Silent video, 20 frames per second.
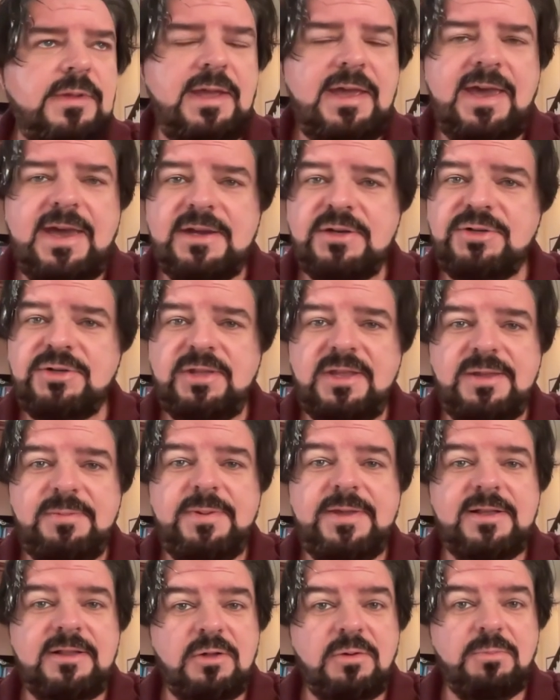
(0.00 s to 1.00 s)
actually
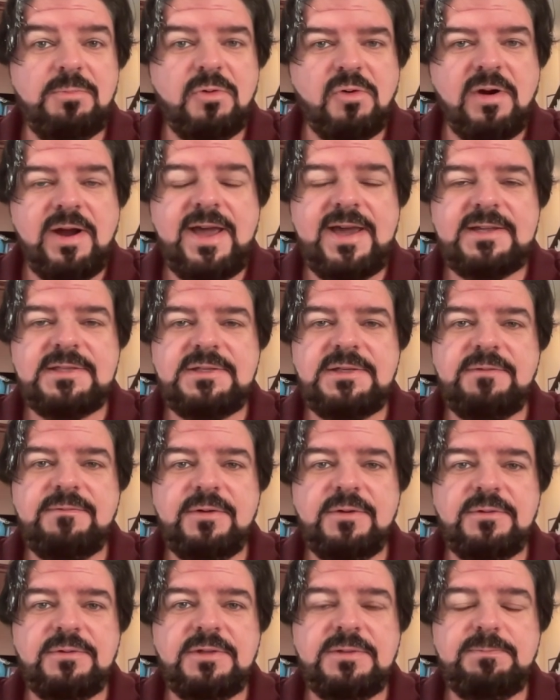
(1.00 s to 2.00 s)
be a little more active
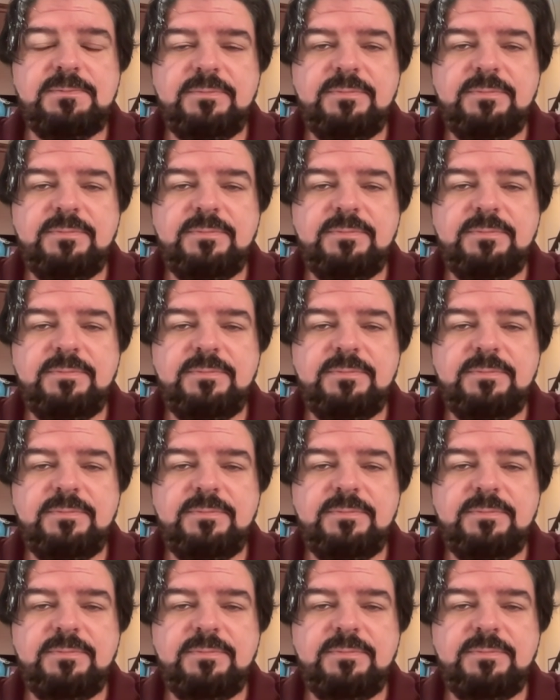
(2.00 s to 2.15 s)
on